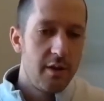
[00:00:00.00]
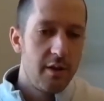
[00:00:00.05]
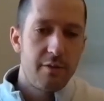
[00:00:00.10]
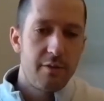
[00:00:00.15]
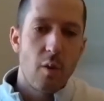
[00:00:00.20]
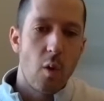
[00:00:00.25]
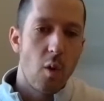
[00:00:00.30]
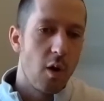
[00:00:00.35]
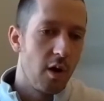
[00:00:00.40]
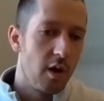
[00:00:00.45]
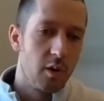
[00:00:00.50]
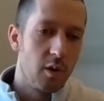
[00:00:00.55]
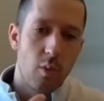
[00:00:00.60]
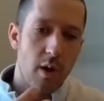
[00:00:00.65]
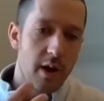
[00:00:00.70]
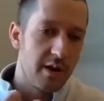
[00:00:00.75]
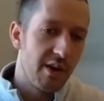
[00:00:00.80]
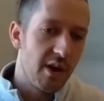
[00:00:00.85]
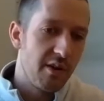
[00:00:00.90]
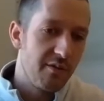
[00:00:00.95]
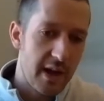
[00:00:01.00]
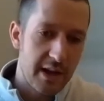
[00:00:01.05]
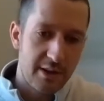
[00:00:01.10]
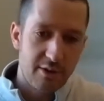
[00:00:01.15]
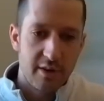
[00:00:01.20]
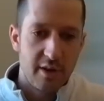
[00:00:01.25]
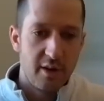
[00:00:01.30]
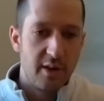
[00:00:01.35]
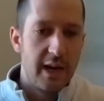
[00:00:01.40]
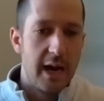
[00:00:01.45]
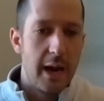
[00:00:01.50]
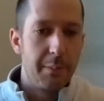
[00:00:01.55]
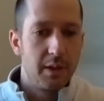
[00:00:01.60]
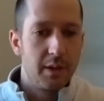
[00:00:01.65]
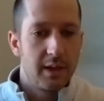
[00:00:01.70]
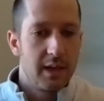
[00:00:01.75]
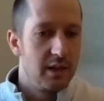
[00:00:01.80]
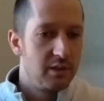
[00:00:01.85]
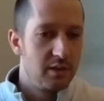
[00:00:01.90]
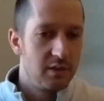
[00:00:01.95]
for one of our veterinary
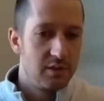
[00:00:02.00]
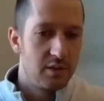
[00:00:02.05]
applications.